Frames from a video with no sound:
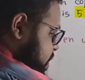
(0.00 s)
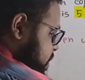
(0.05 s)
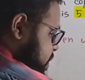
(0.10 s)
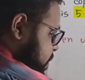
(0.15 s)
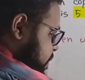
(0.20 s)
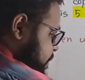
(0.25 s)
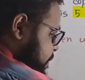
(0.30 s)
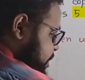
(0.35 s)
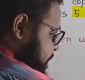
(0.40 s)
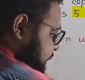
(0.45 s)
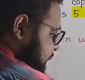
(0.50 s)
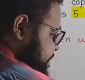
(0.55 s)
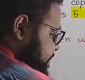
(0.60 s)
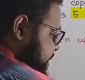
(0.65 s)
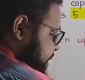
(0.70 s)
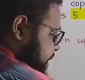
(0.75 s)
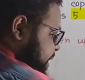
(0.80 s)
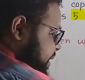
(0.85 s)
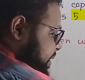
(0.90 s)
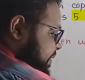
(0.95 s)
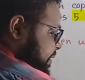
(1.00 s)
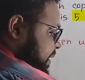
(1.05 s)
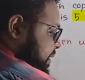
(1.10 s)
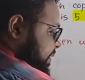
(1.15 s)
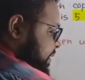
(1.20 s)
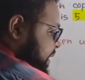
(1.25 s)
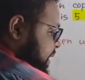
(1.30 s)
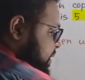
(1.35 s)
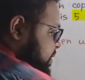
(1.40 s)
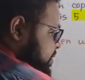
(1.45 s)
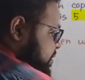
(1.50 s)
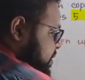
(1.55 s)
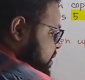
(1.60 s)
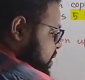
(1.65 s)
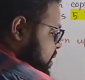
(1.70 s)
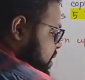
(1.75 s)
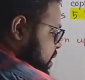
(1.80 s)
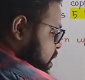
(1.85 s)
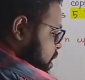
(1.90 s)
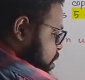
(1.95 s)
5 degrees Celsius.
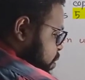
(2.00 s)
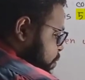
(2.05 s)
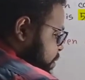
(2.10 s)
We